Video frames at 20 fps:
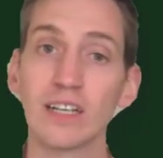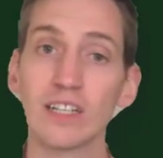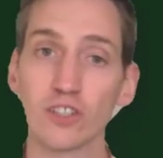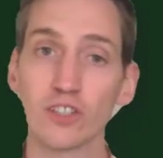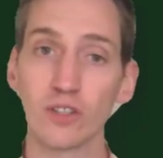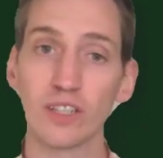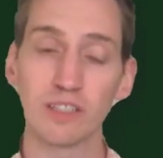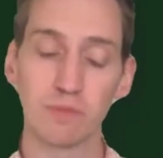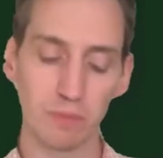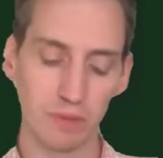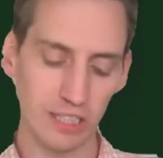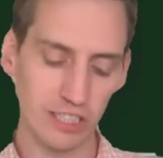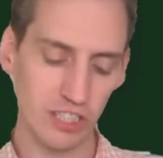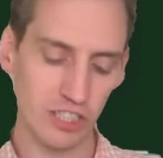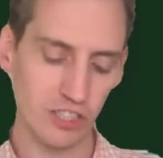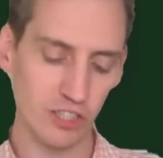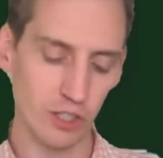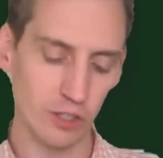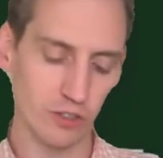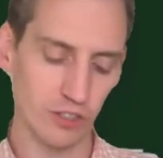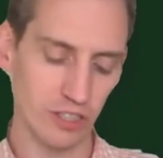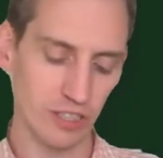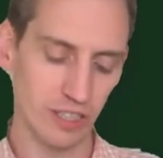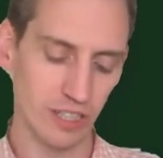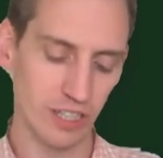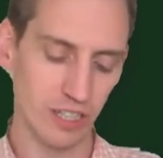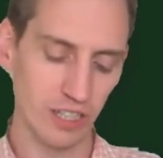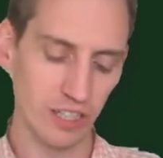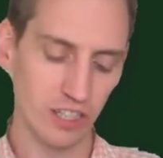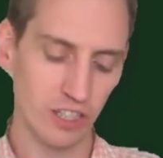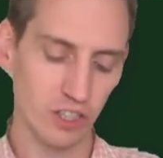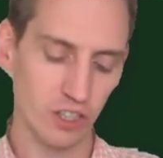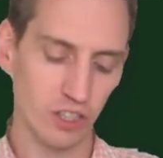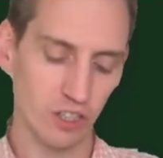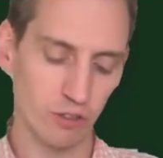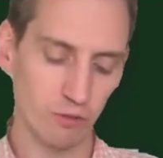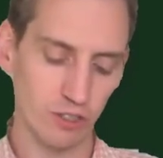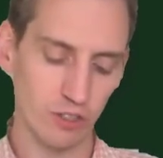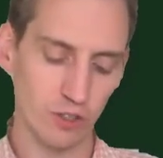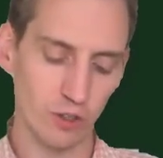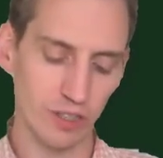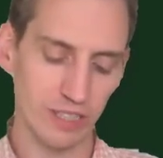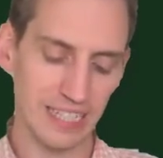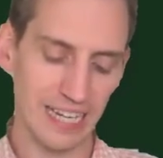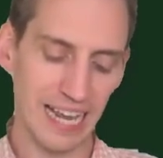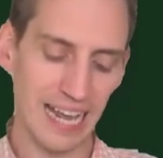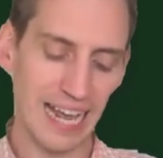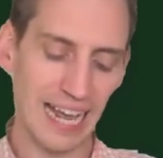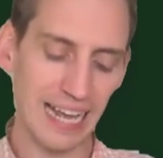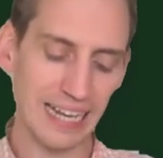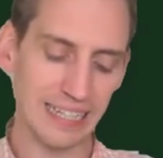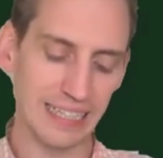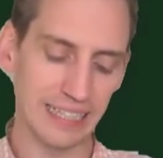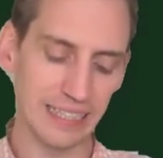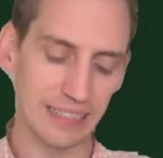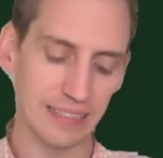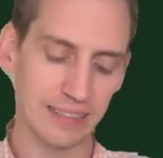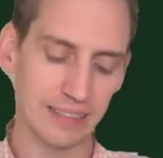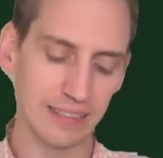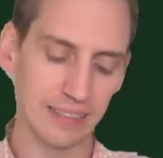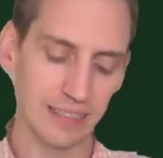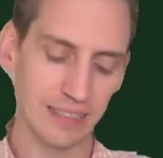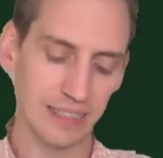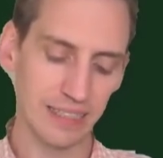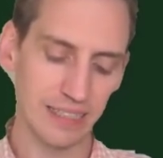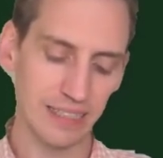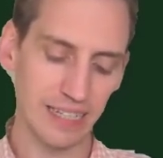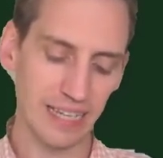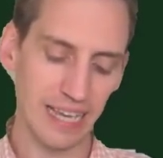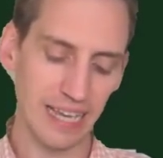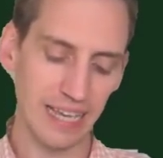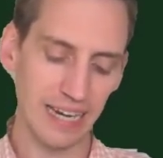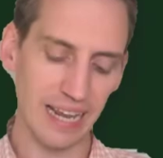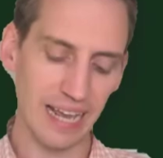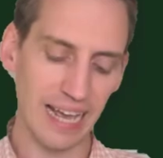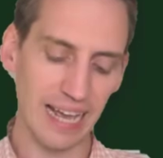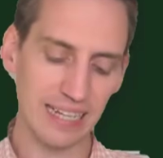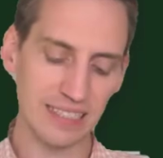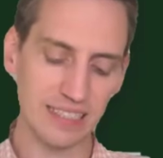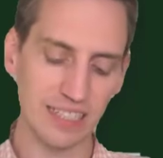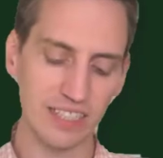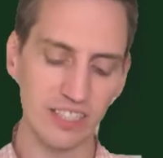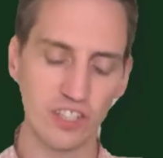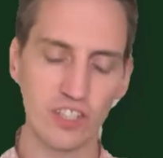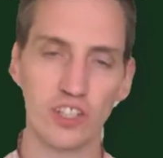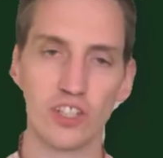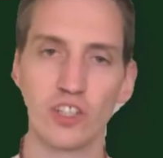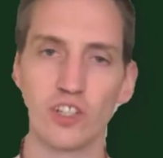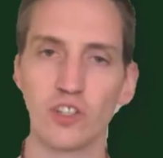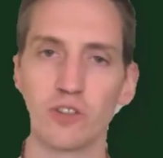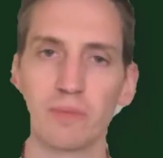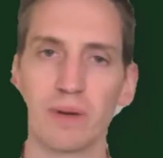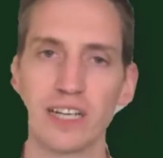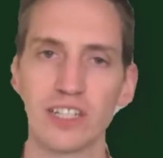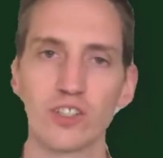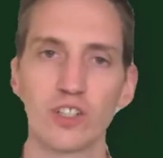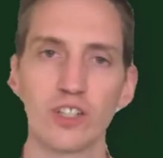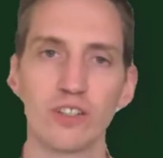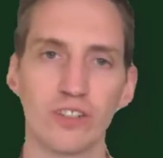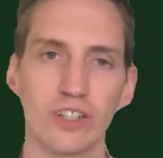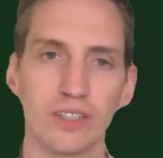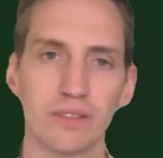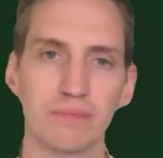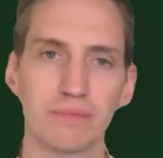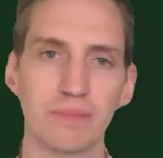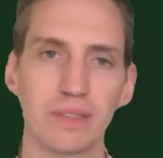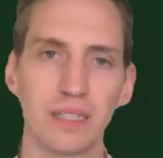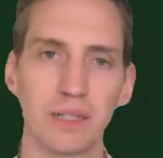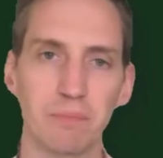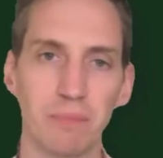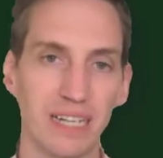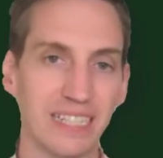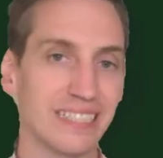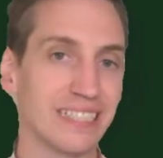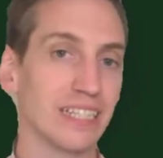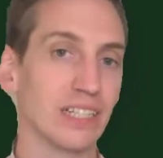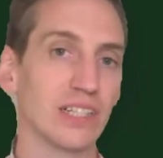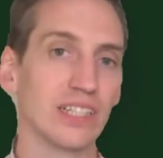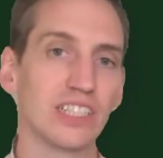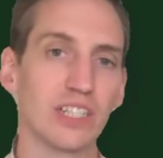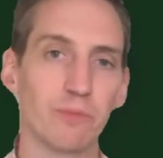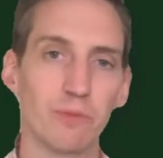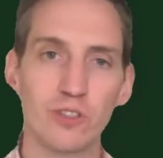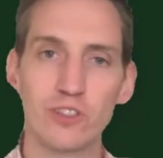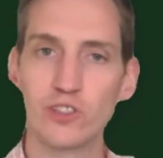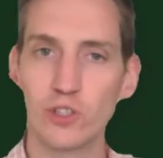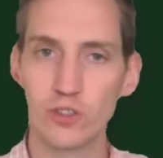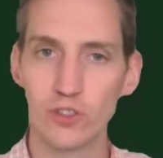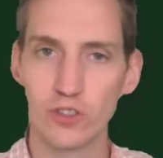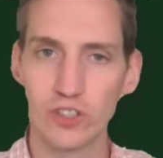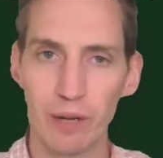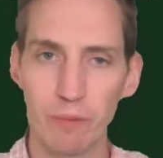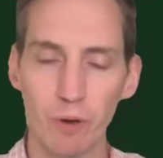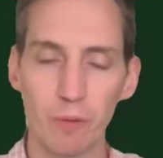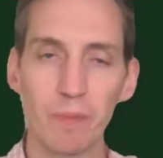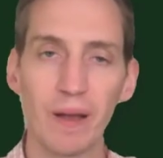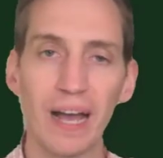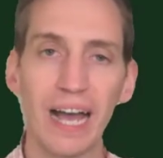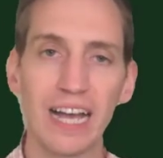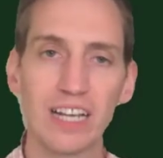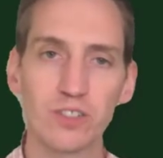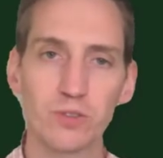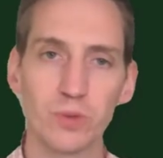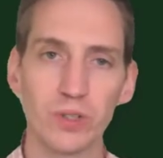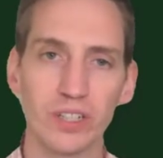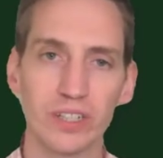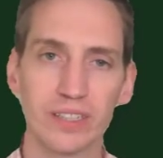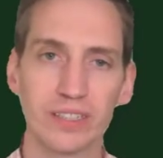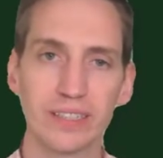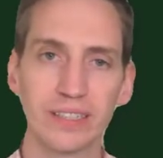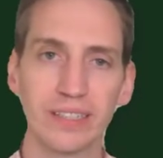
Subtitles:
So this malicious user could resort to hacking to gain access to my server by stealing someone's username or password